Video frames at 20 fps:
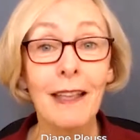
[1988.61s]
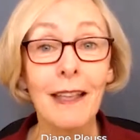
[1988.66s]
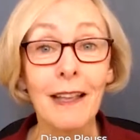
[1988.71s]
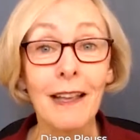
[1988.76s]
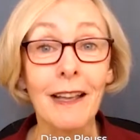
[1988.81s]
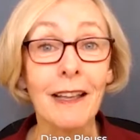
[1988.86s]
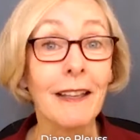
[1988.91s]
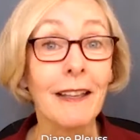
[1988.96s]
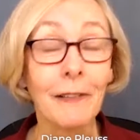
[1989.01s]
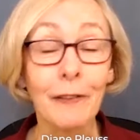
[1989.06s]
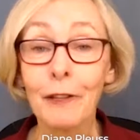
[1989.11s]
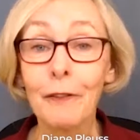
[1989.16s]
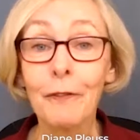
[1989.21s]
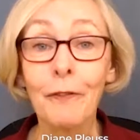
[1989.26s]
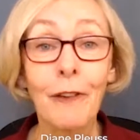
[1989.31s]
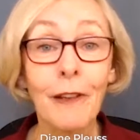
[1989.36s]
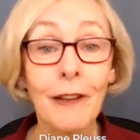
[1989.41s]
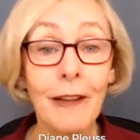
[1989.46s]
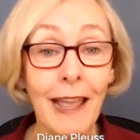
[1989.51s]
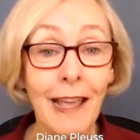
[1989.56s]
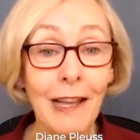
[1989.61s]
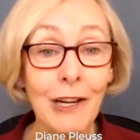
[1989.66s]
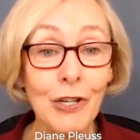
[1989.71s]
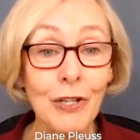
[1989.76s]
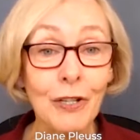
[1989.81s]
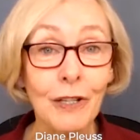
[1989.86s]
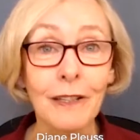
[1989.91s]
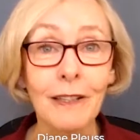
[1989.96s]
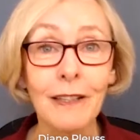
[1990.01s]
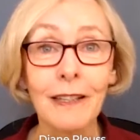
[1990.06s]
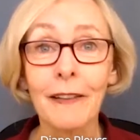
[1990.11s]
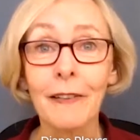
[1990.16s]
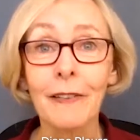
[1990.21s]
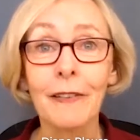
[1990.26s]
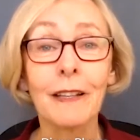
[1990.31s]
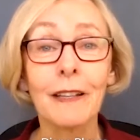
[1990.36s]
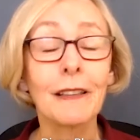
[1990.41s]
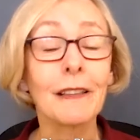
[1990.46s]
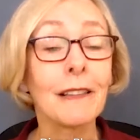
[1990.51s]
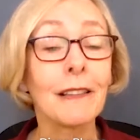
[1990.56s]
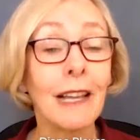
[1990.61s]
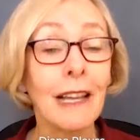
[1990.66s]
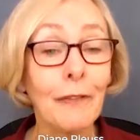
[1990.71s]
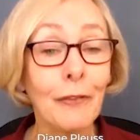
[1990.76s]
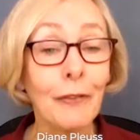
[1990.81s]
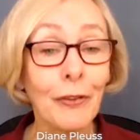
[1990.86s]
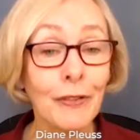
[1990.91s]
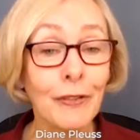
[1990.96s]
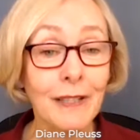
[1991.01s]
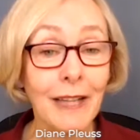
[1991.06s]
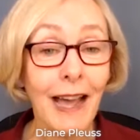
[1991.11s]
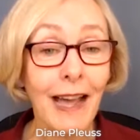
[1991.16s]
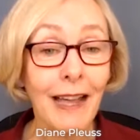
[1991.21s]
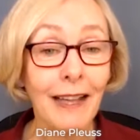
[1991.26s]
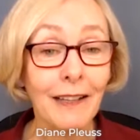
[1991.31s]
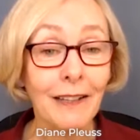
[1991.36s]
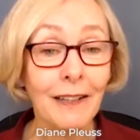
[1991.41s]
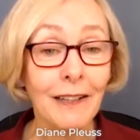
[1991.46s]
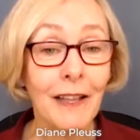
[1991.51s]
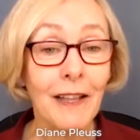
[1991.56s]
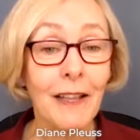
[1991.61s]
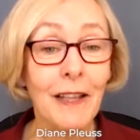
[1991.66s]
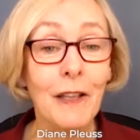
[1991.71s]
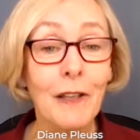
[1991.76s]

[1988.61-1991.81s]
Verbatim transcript: Uh, is it financial? Is it lifestyle?